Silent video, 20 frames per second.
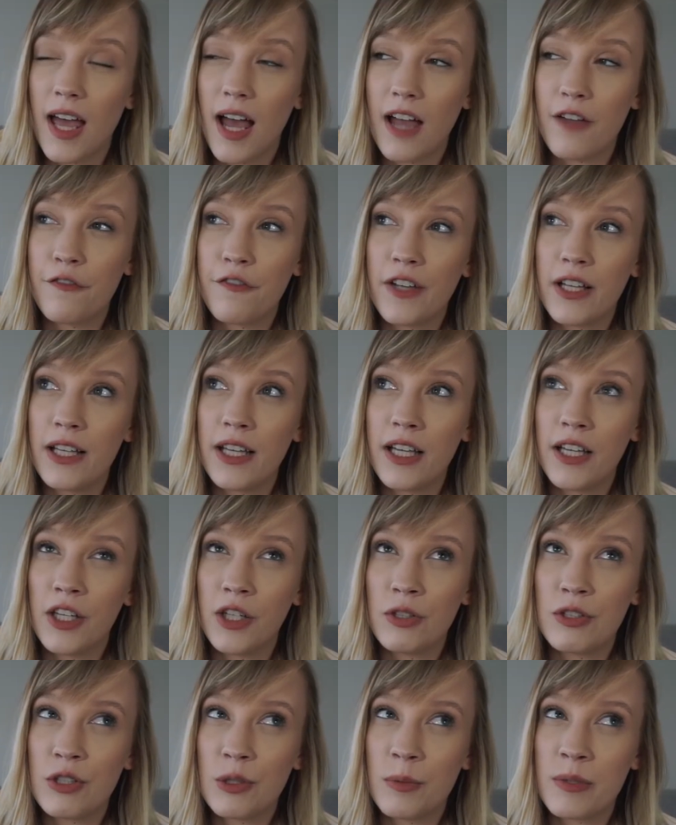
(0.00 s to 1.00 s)
I feel like
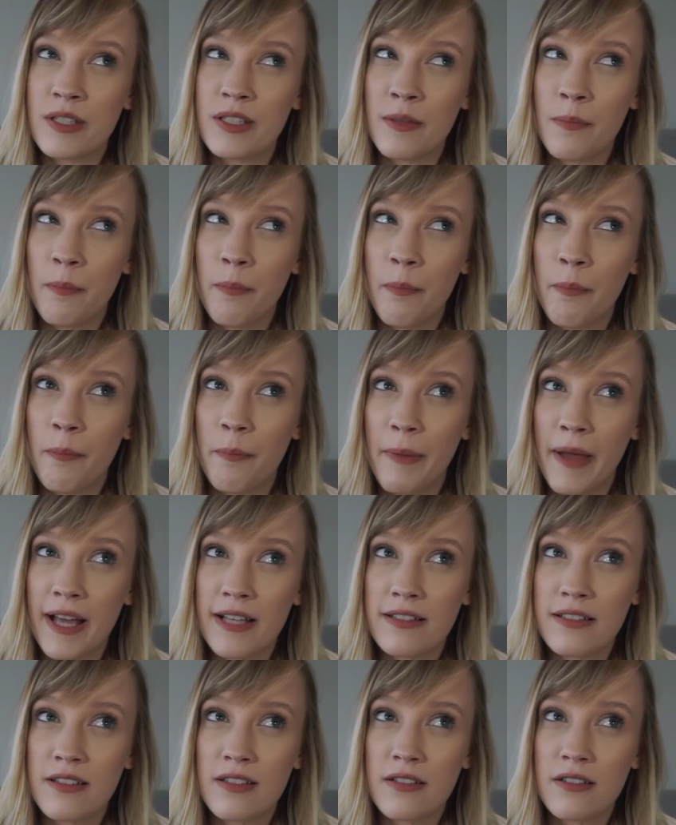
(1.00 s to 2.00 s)
YouTube is the
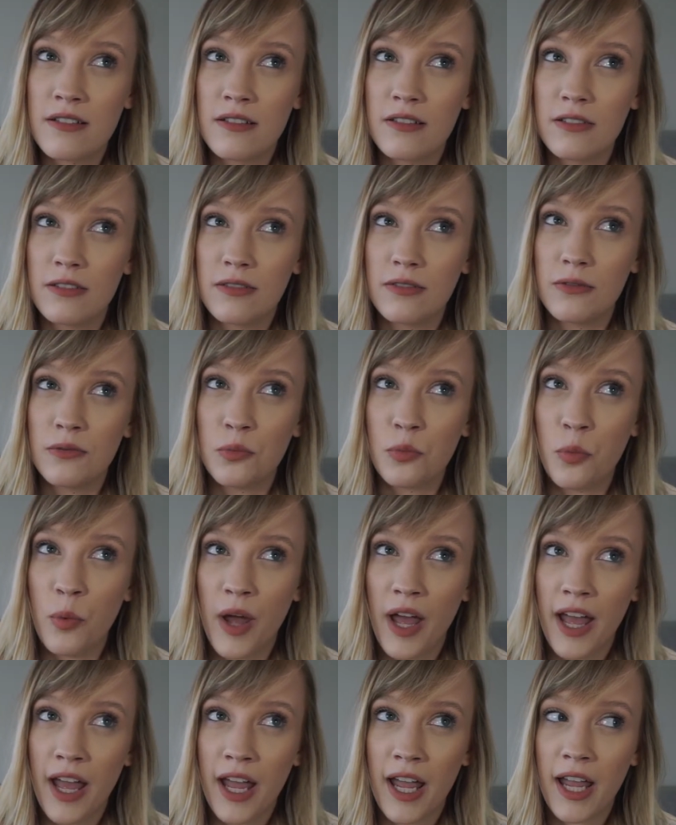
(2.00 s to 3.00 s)
best
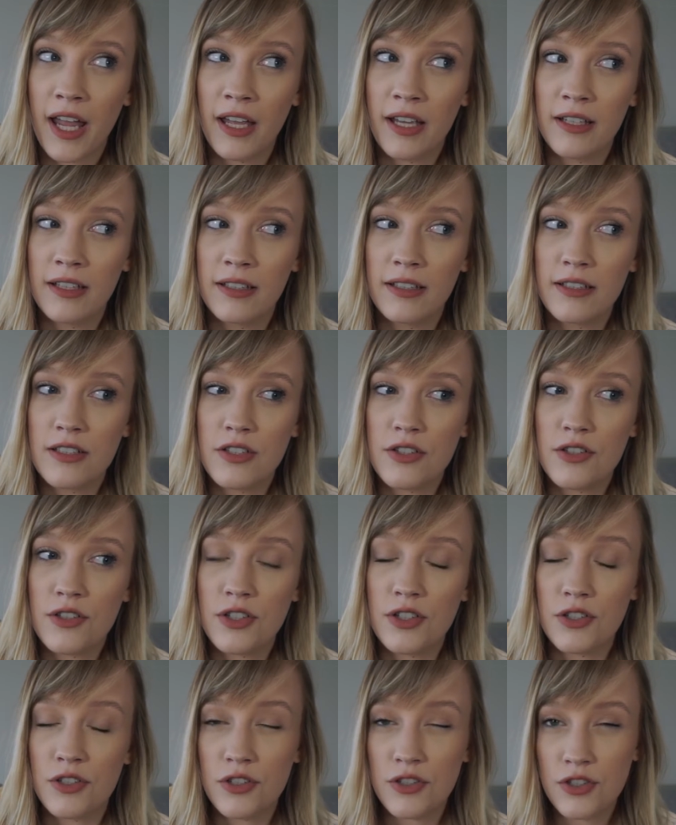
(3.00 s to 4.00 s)
way
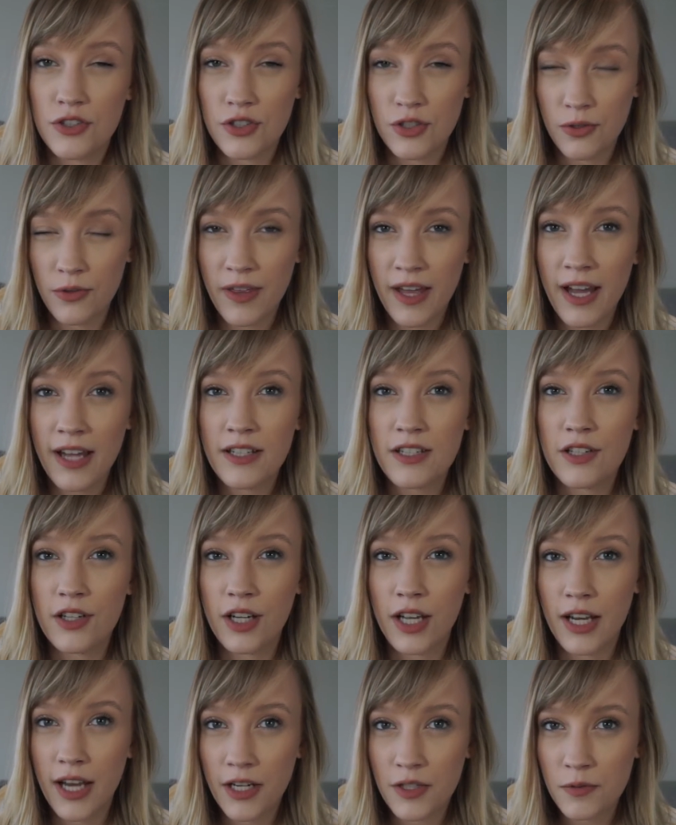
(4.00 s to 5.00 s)
to do that, to
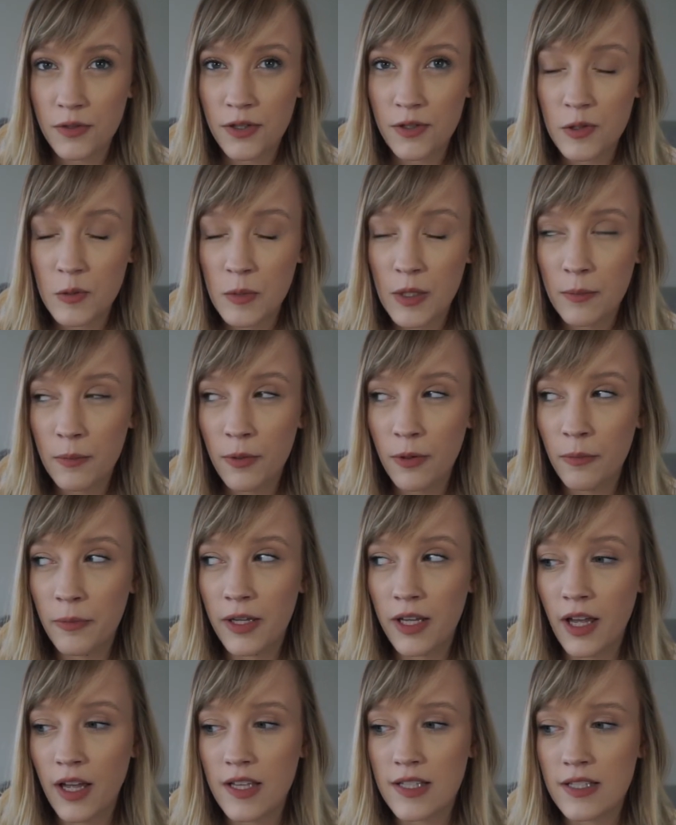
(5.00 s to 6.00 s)
connect with those people
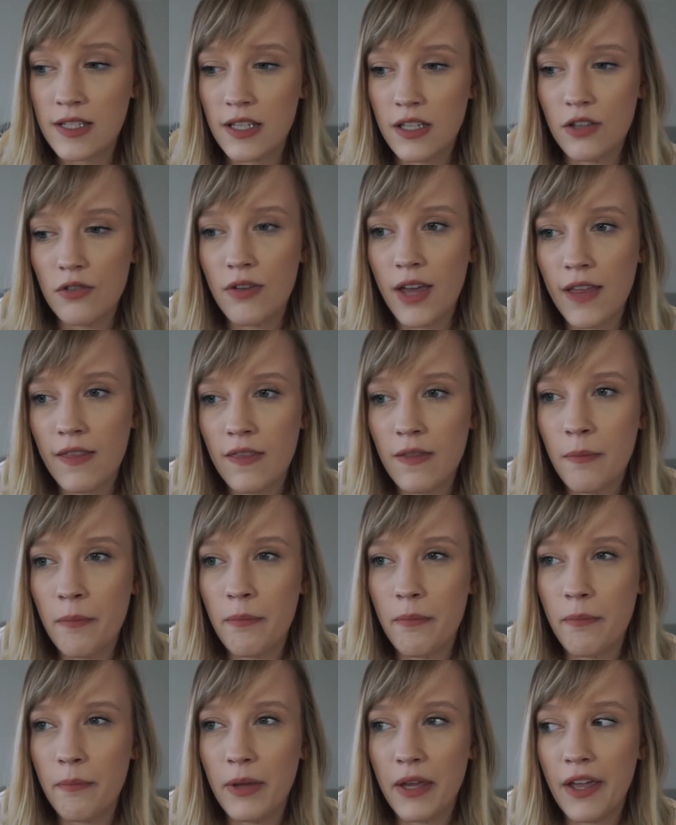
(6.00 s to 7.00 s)
because you get the
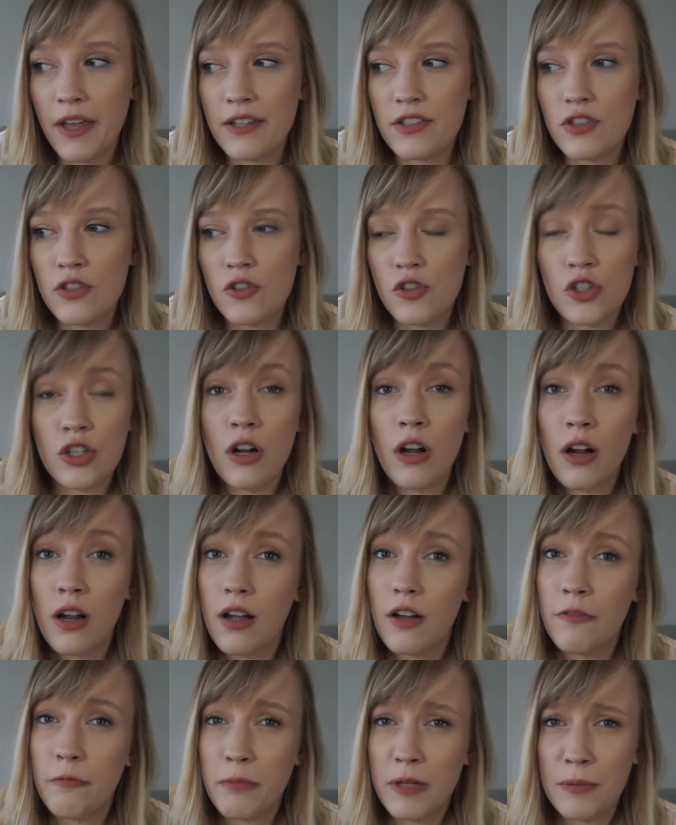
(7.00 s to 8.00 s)
biggest chunk
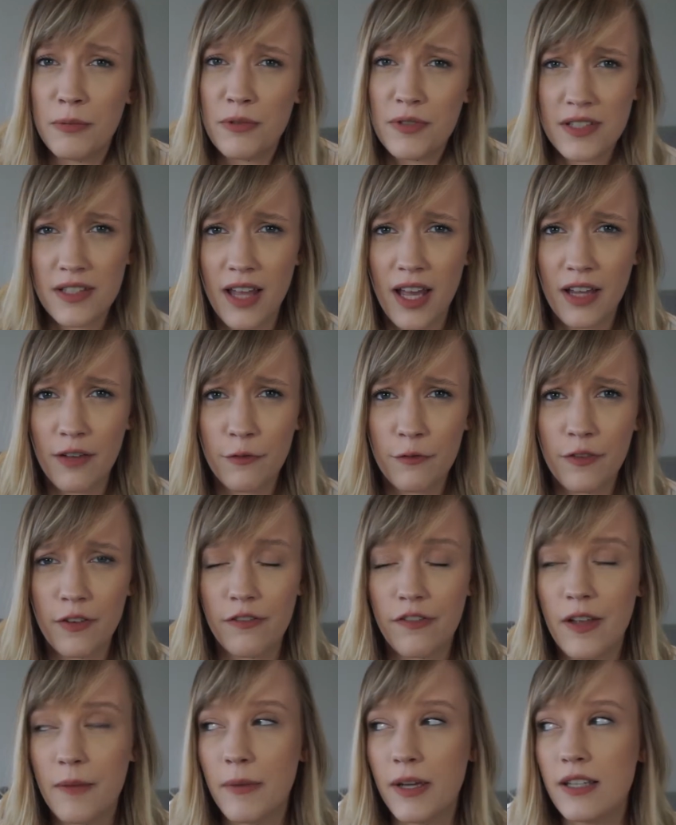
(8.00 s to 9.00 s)
of people's life,
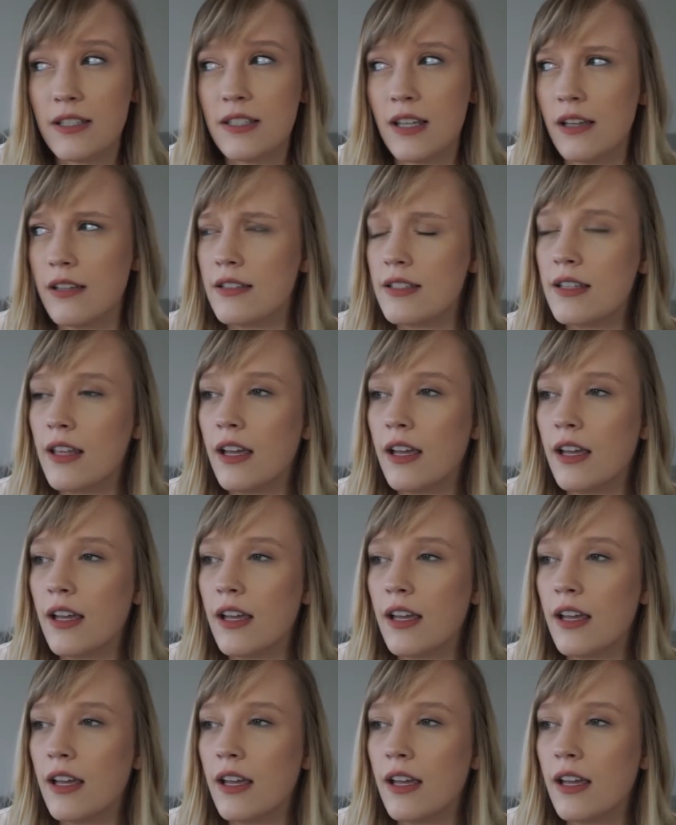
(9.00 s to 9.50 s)
if that makes sense.